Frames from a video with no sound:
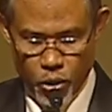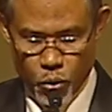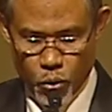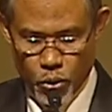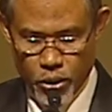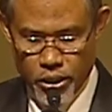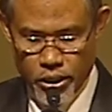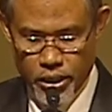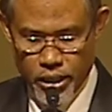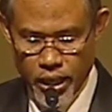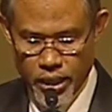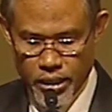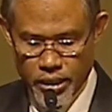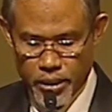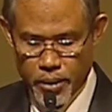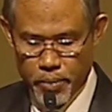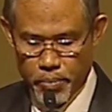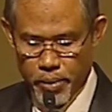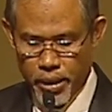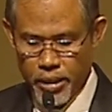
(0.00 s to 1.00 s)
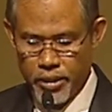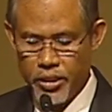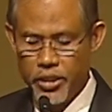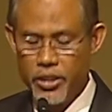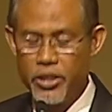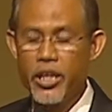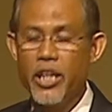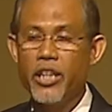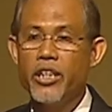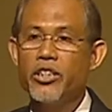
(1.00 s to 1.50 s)
to discuss the
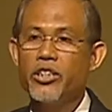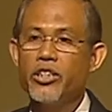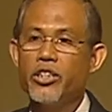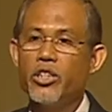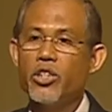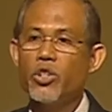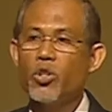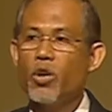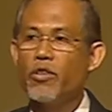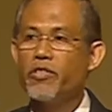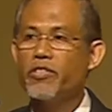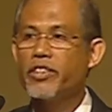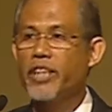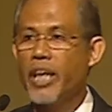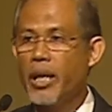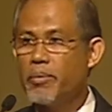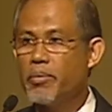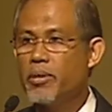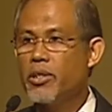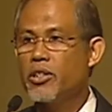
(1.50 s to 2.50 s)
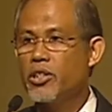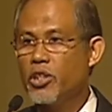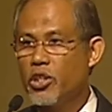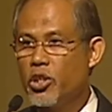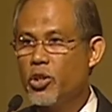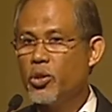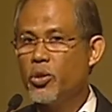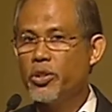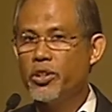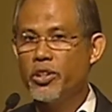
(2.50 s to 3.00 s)
pressing challenges of
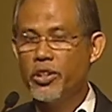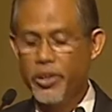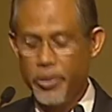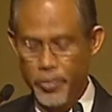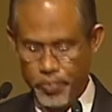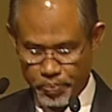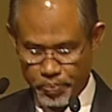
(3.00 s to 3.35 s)
cybersecurity.